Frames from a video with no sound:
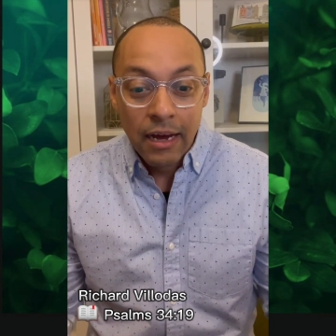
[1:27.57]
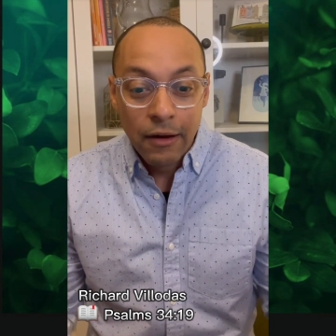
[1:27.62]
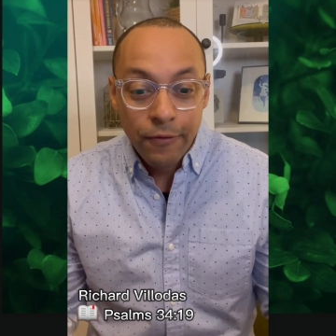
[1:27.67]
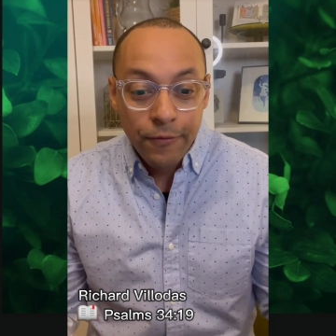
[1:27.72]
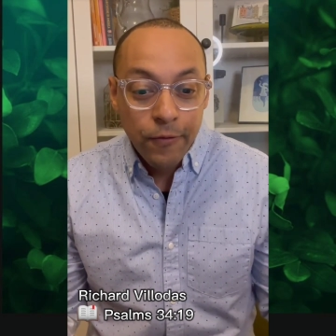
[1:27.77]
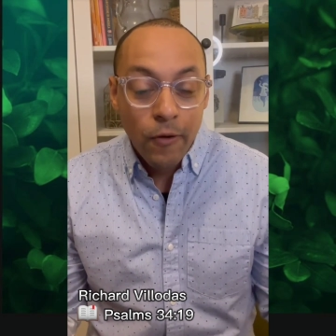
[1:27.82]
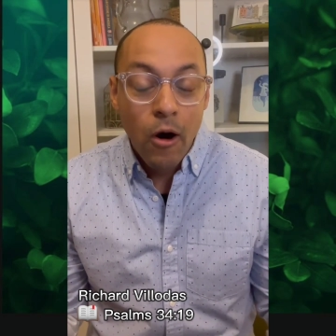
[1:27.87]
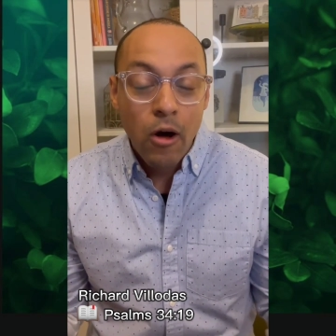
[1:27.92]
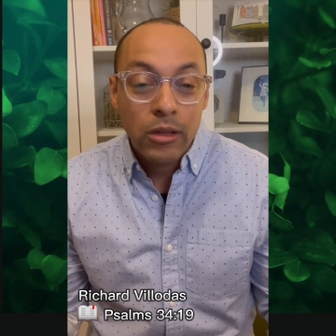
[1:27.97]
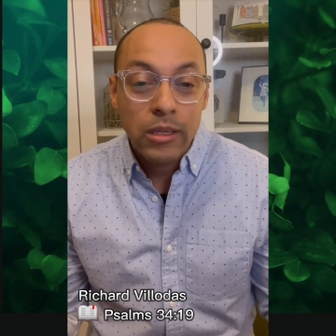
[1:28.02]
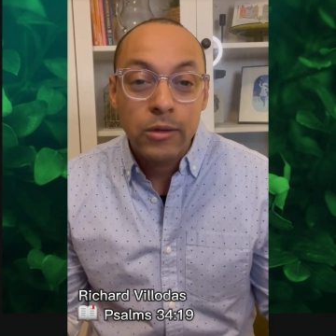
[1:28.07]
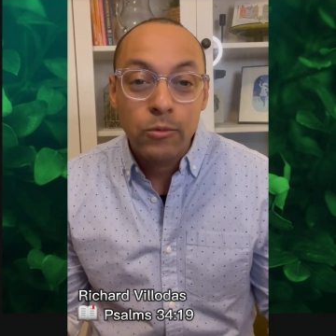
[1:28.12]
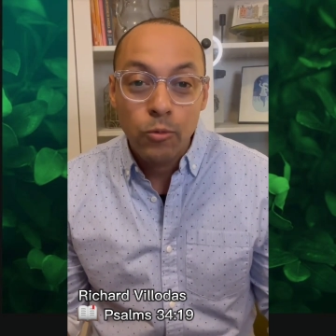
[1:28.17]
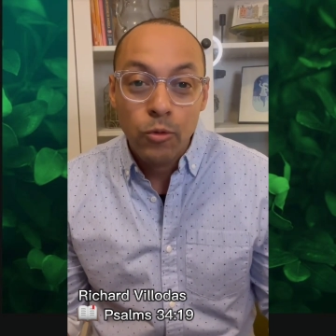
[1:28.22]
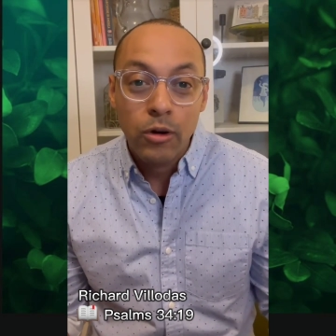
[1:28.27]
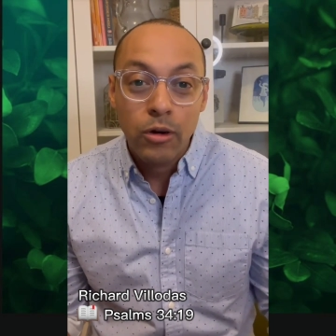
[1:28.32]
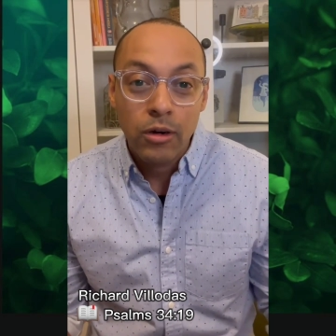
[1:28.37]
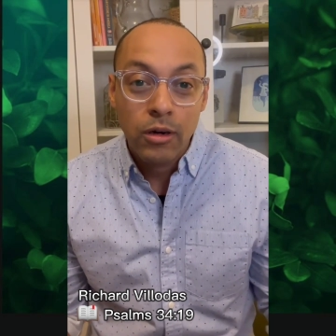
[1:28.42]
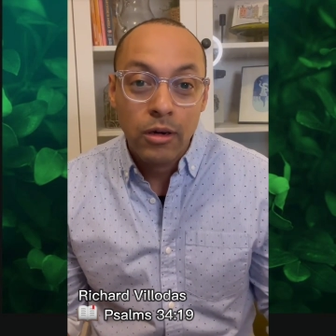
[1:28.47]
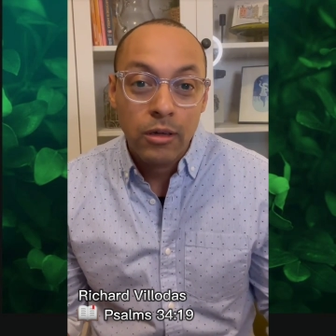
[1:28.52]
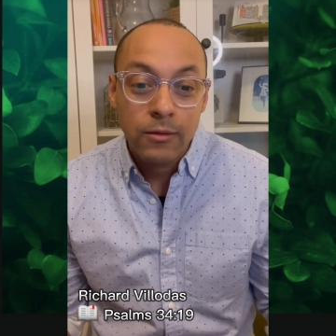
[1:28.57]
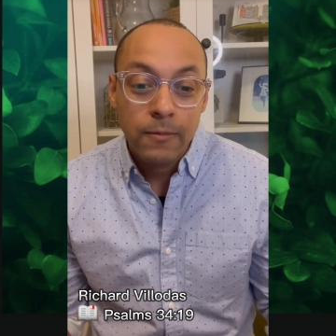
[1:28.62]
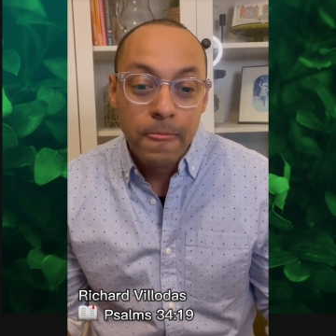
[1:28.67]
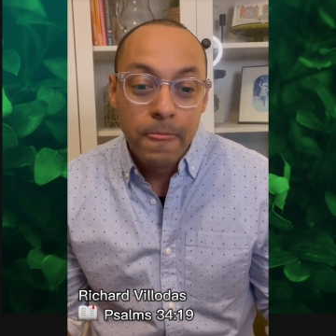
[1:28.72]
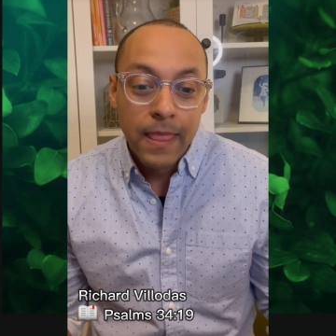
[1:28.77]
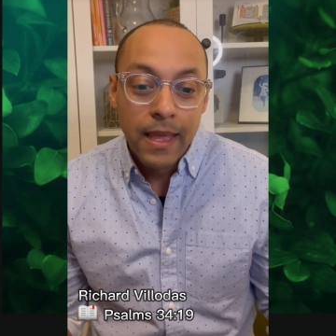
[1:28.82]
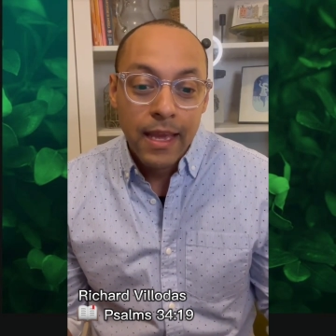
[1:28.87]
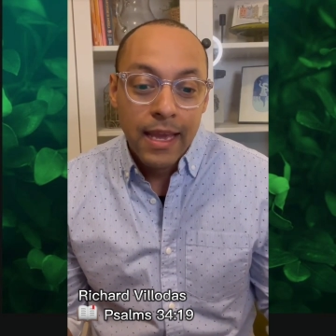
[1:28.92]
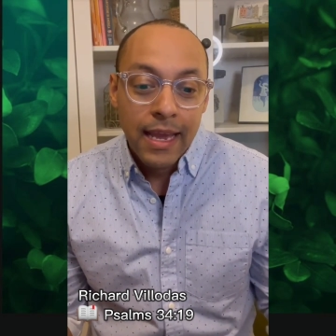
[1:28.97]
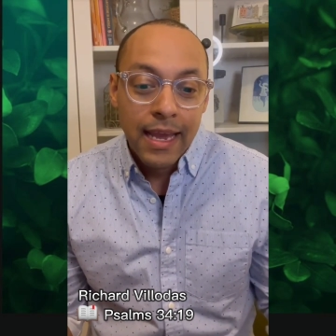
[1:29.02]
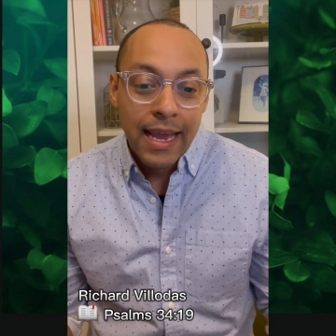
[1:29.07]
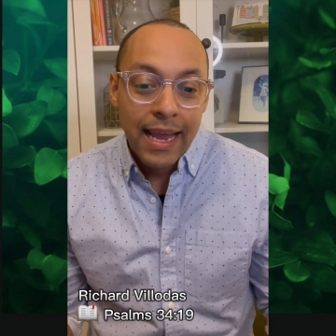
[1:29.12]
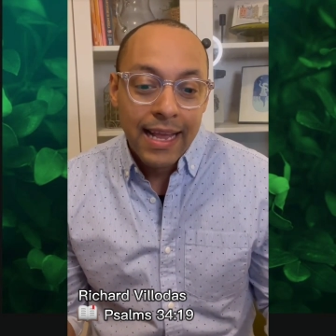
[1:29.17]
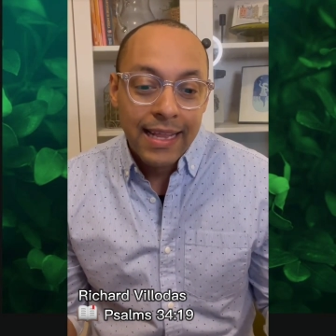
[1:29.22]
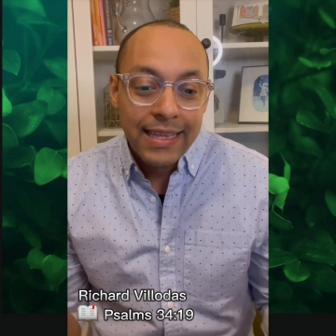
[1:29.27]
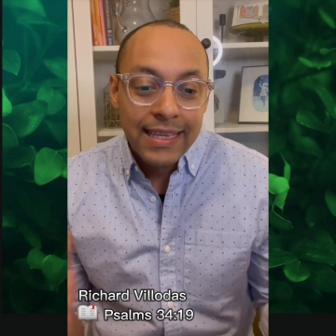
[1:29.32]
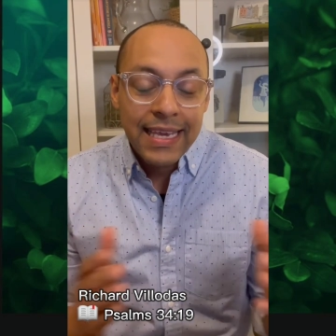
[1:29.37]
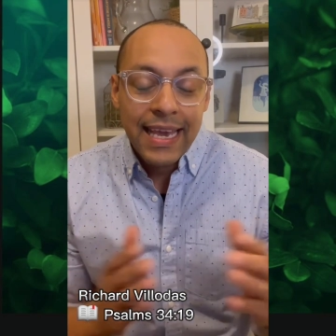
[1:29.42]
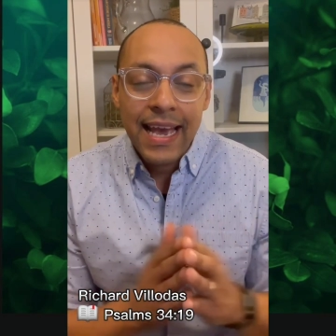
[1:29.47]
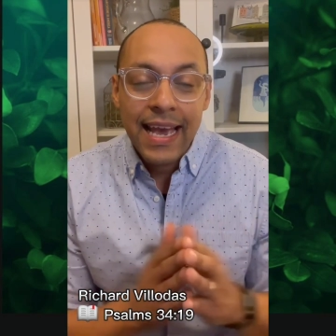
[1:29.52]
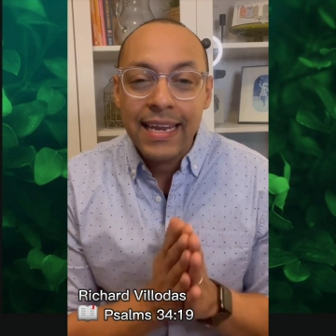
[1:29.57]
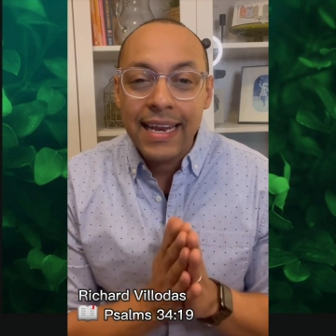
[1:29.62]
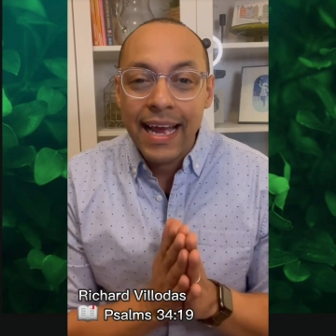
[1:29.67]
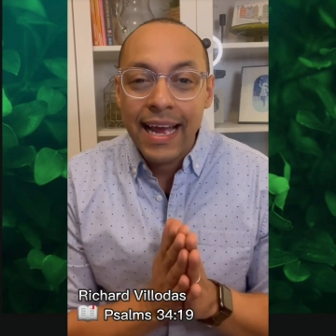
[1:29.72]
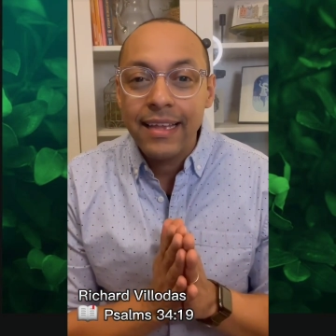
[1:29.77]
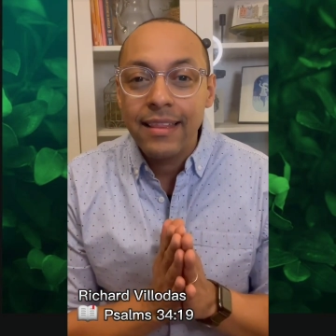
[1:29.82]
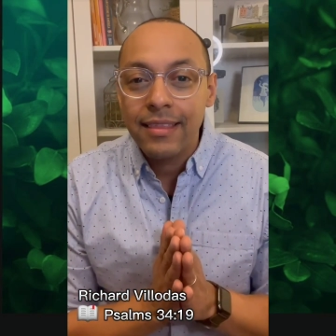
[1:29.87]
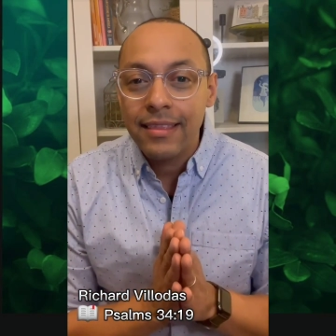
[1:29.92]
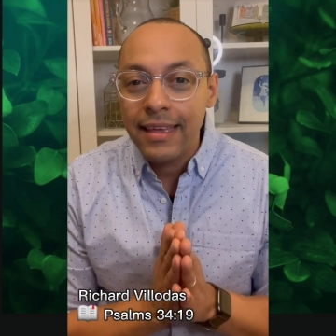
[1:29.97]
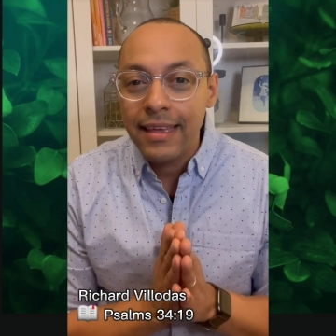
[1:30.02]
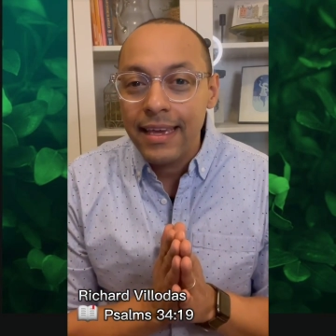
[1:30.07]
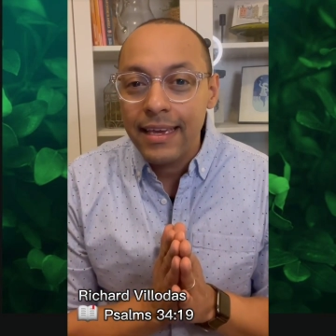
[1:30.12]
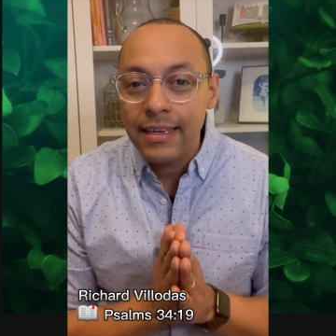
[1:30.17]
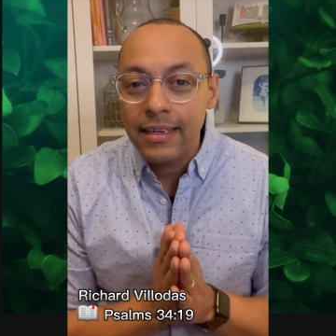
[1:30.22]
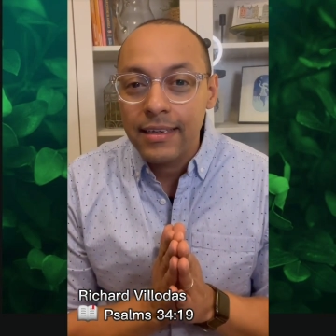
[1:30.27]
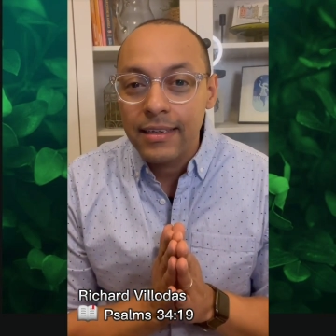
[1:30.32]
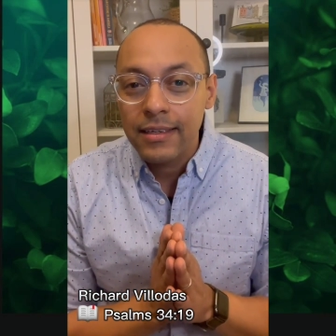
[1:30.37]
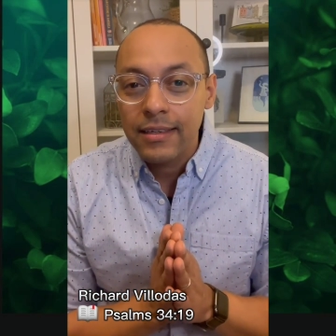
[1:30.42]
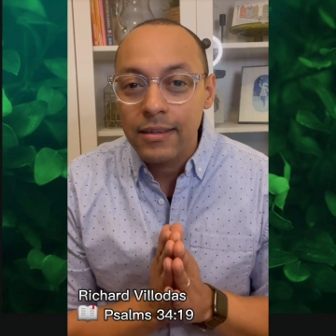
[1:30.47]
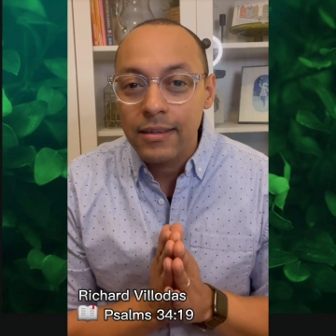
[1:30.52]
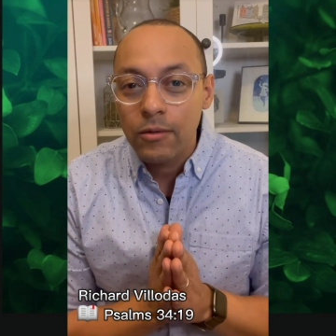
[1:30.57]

a fallen world. And yet I think